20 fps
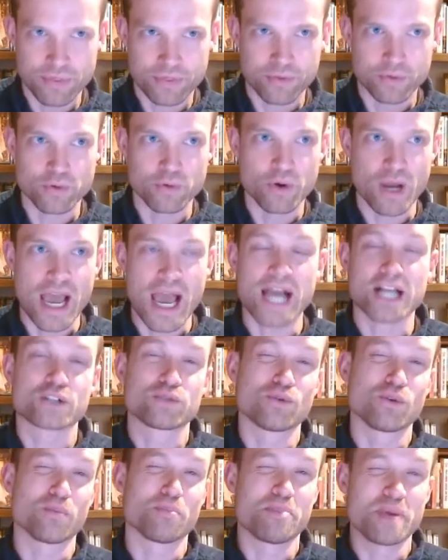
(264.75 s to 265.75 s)
through
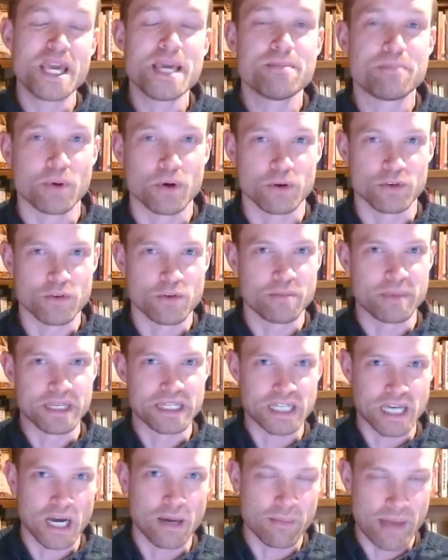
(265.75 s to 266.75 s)
actual people who
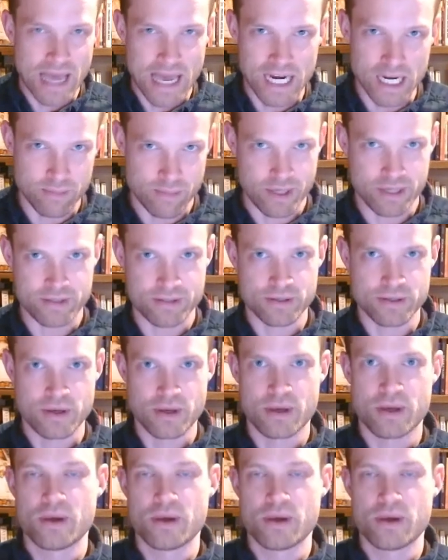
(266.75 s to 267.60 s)
become enemies.